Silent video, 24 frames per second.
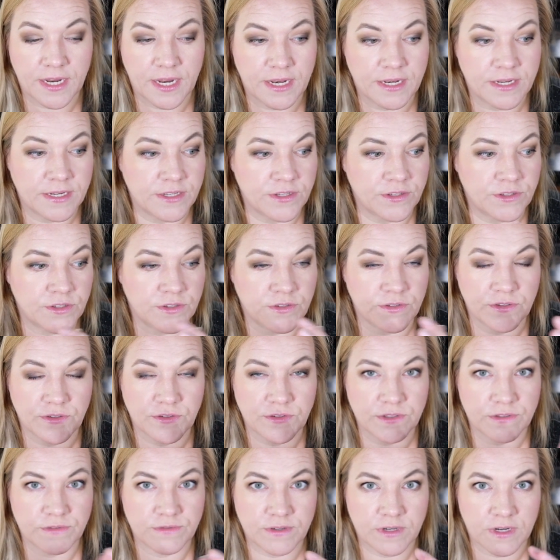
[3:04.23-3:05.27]
and you don't
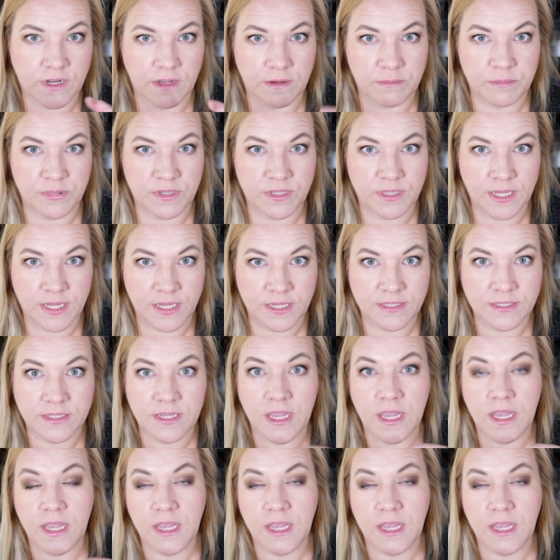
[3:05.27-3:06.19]
use it for a couple of days,